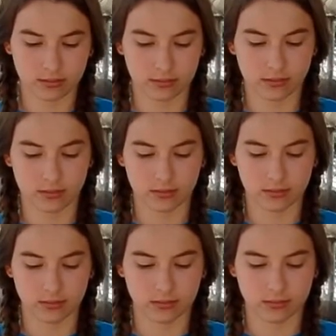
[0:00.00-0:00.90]

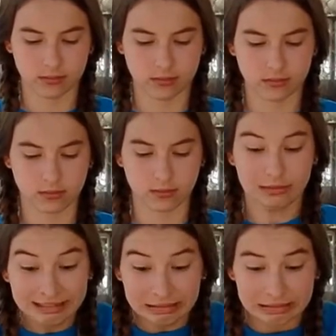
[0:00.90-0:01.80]

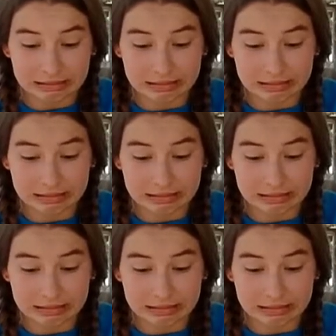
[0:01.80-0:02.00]
(no one is talking)